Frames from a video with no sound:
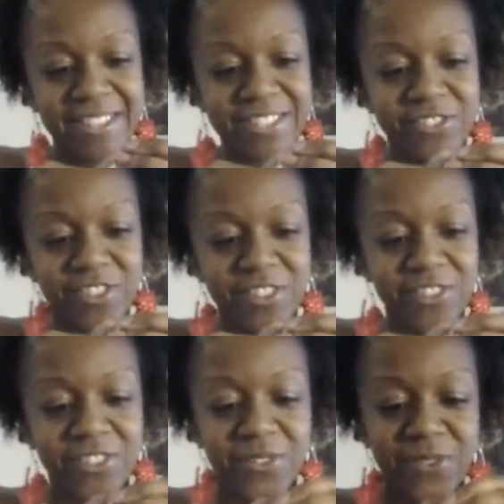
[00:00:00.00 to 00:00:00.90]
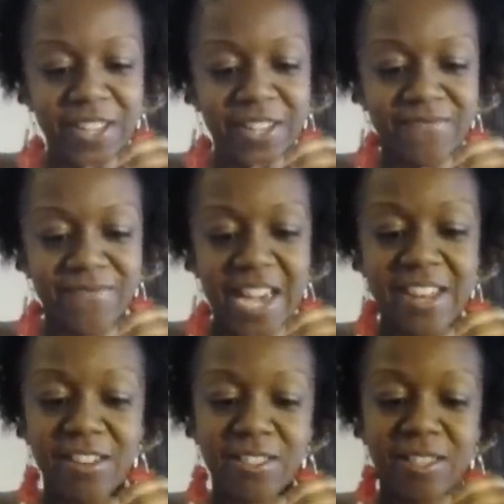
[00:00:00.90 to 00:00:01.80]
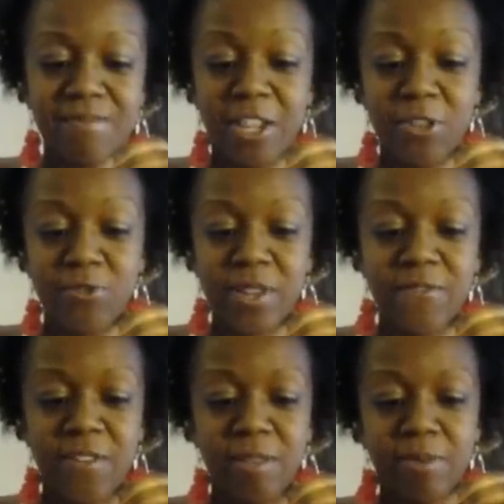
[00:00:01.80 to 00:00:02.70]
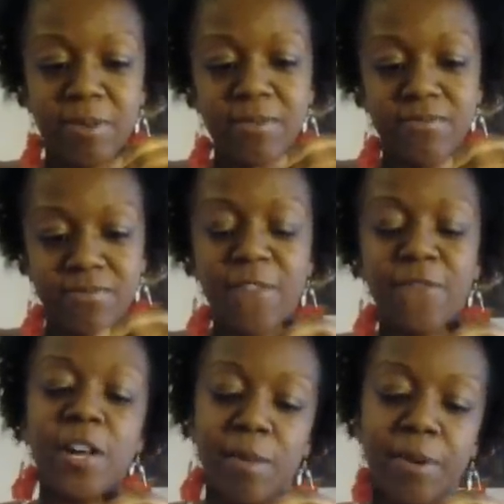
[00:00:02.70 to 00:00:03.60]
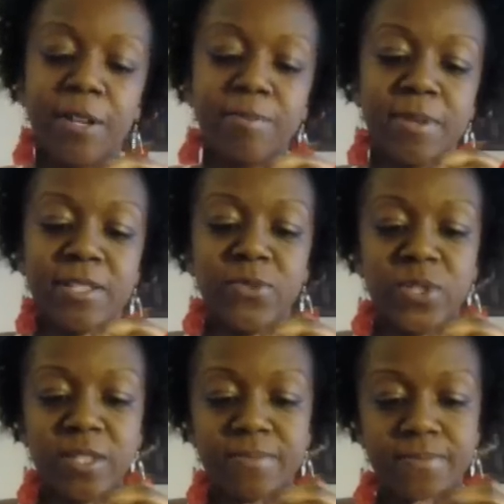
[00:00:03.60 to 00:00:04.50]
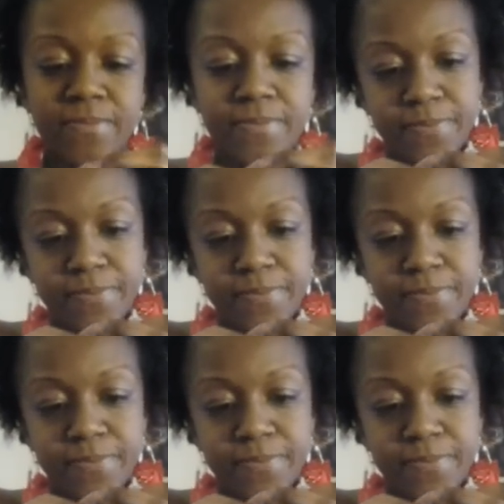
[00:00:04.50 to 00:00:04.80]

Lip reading: and it's on your clothing. And it'll make your ring fall apart. Not fall apart, but loosen.